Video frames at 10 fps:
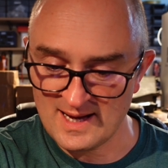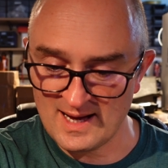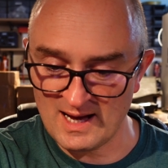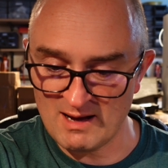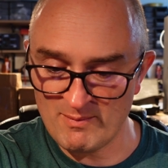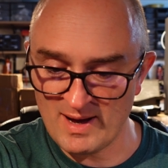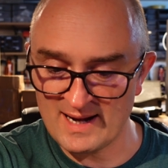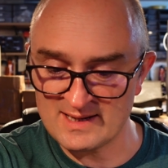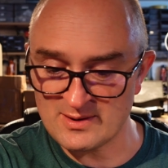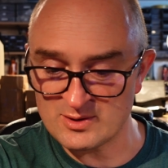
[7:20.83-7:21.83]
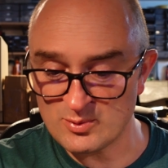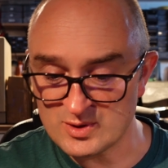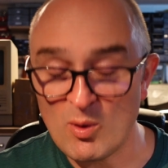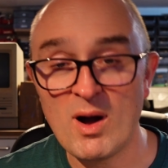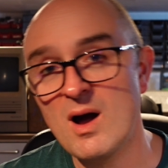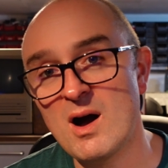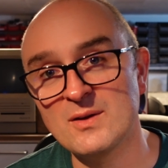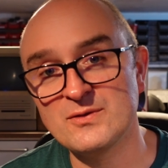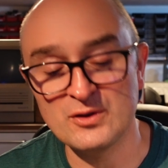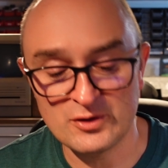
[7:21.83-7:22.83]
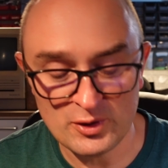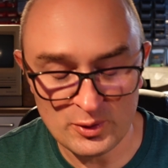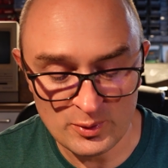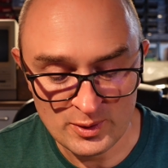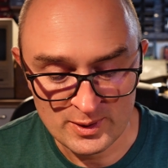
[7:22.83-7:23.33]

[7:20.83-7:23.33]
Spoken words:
and so it was quite hard to do